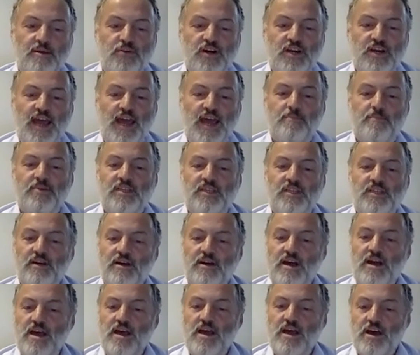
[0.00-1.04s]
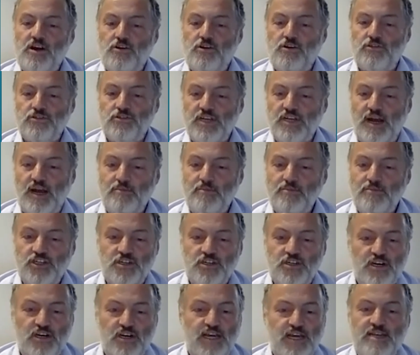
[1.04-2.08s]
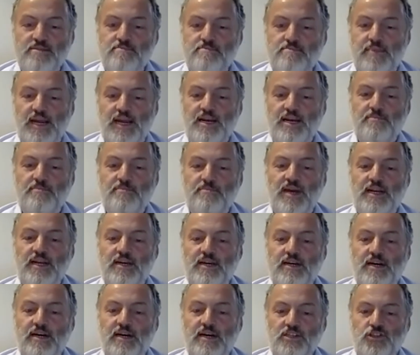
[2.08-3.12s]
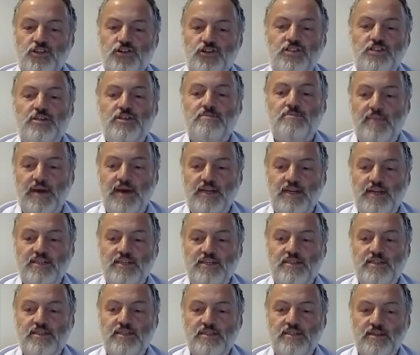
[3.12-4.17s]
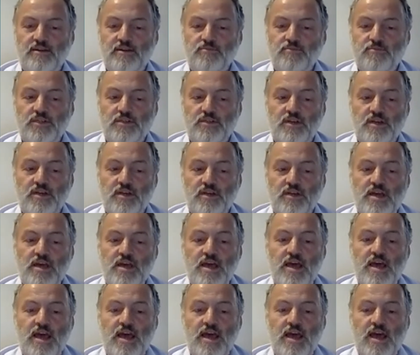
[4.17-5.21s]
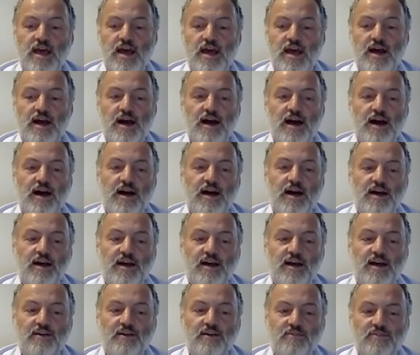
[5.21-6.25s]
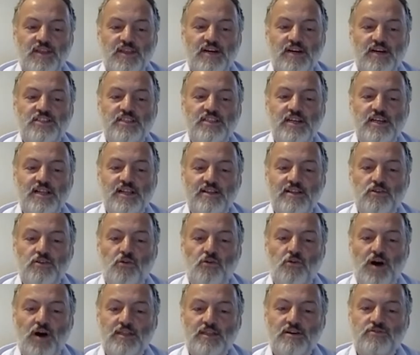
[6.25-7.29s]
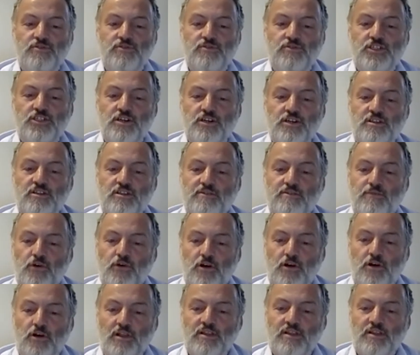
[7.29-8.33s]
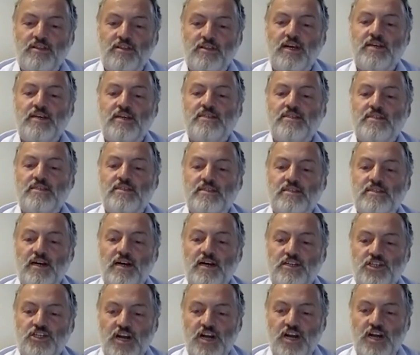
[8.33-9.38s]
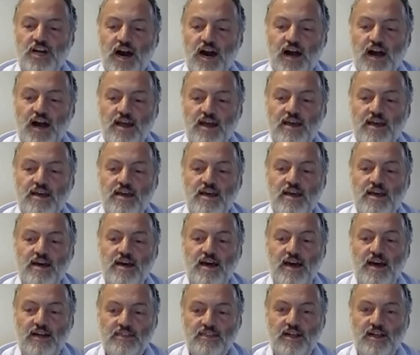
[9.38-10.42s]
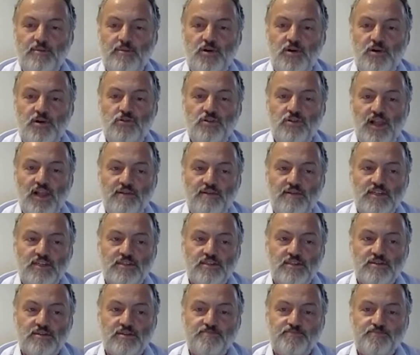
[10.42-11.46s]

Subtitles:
capita consumption in many, many countries, in many systems. There is nearly no other region in the world that has such high NRW levels.